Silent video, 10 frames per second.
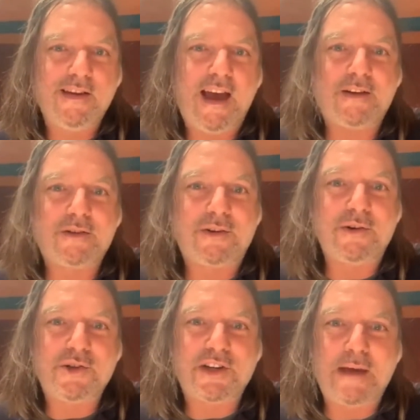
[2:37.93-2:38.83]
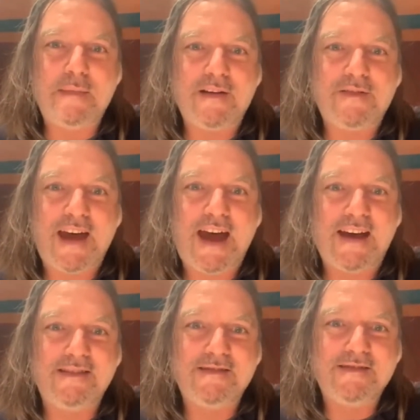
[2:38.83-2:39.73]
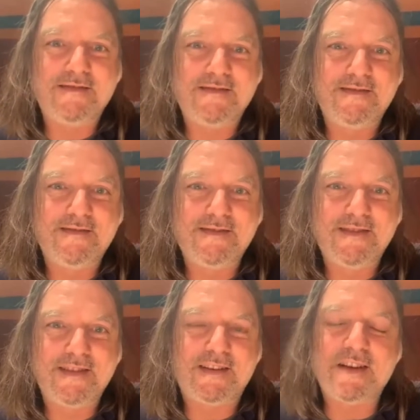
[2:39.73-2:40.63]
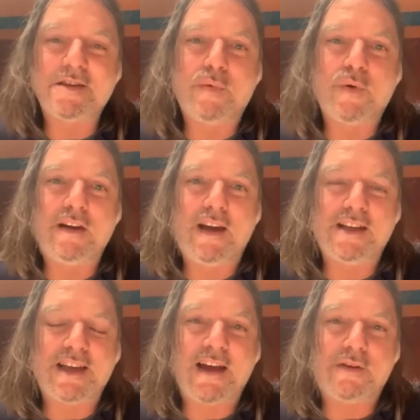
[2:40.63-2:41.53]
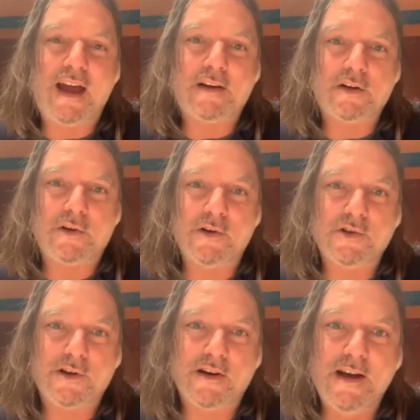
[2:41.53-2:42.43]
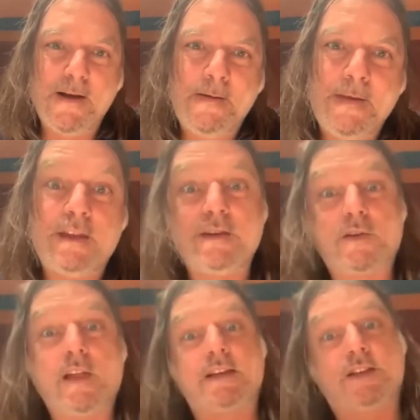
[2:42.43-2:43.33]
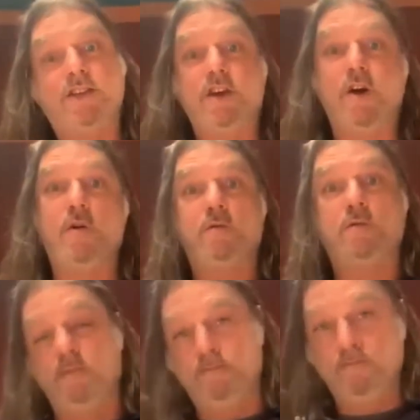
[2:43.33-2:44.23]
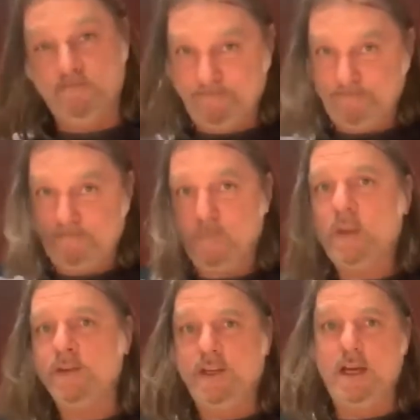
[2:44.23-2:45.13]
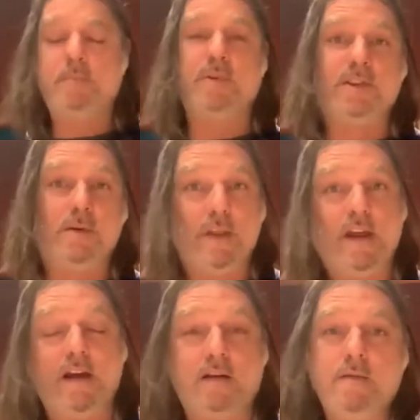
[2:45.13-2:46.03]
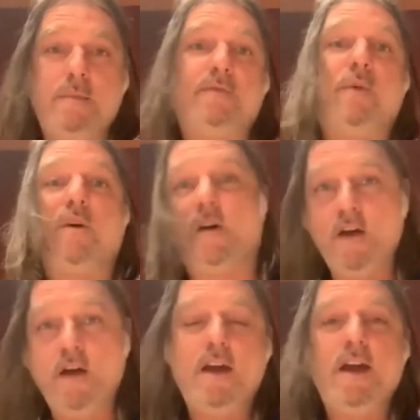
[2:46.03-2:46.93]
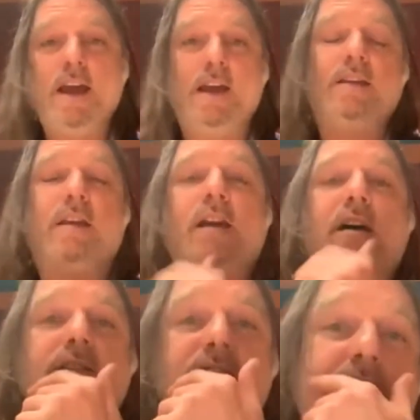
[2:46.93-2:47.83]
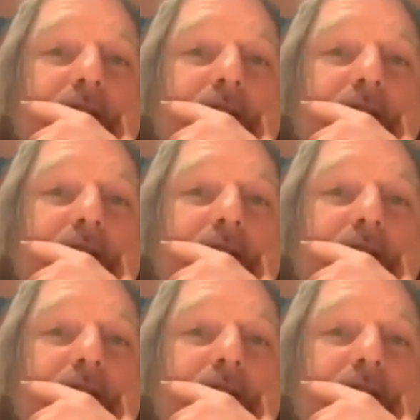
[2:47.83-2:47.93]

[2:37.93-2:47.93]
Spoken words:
agriculture came out of that because it predates agriculture. And these are like stone temples that were there before anything else. So